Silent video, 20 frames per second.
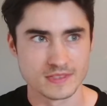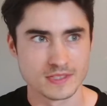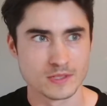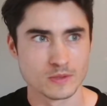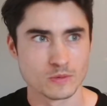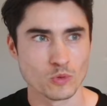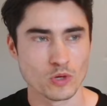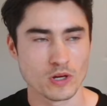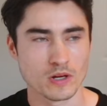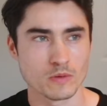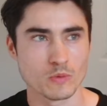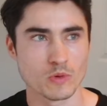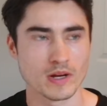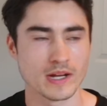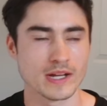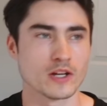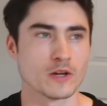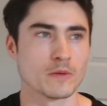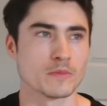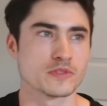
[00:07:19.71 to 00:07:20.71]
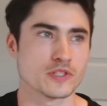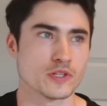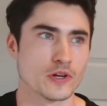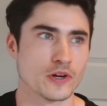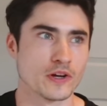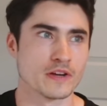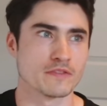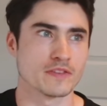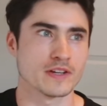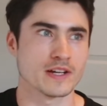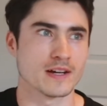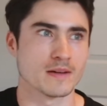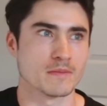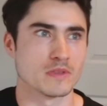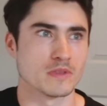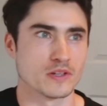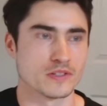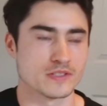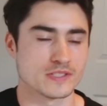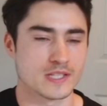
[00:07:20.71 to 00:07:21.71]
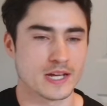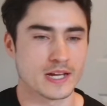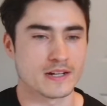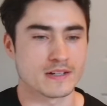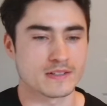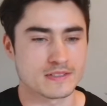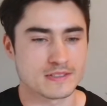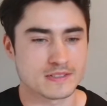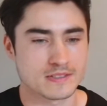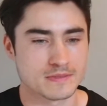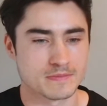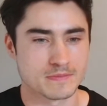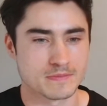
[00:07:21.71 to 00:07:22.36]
What helped you overcome those doubts?